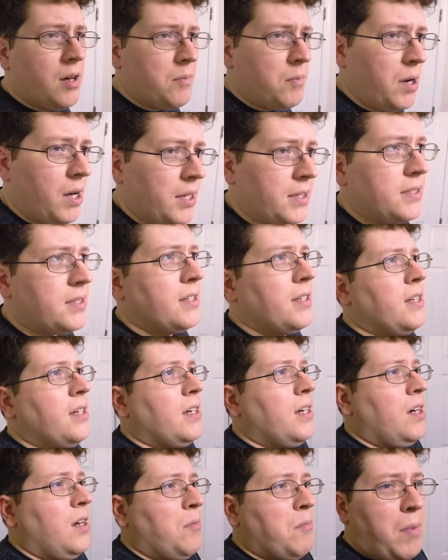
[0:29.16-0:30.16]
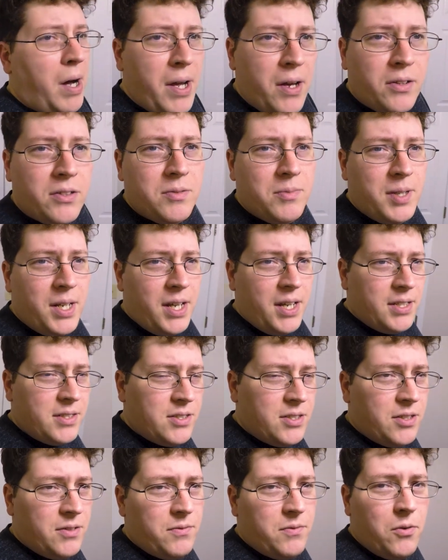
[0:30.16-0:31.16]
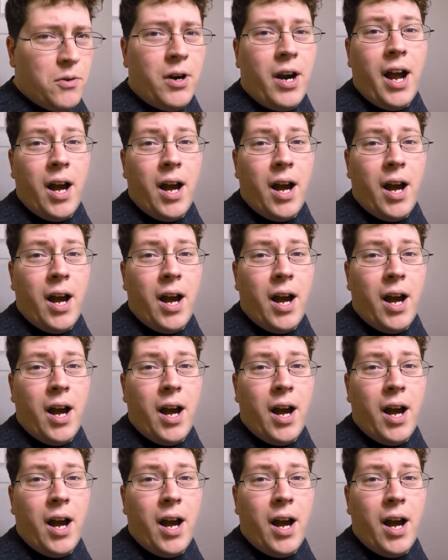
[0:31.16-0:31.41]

But my ultimate answer for